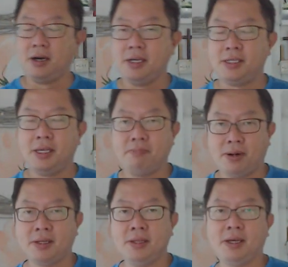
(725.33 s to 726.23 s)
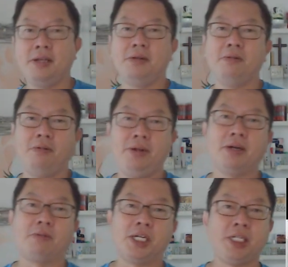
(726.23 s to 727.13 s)
important that you read the
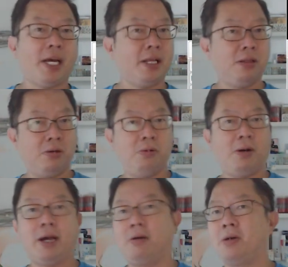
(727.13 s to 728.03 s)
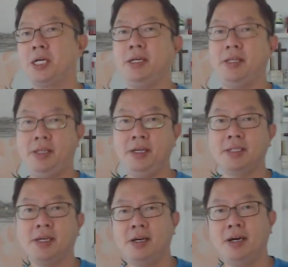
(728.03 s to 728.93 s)
question and know what kind of question it
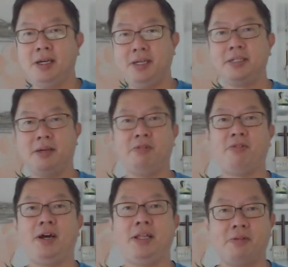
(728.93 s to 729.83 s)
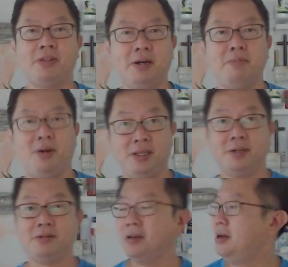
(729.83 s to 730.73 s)
is. It is a before and after
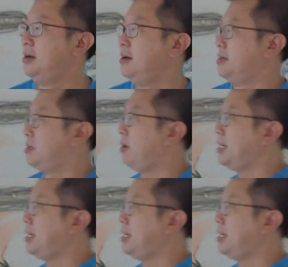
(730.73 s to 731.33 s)
model. So what is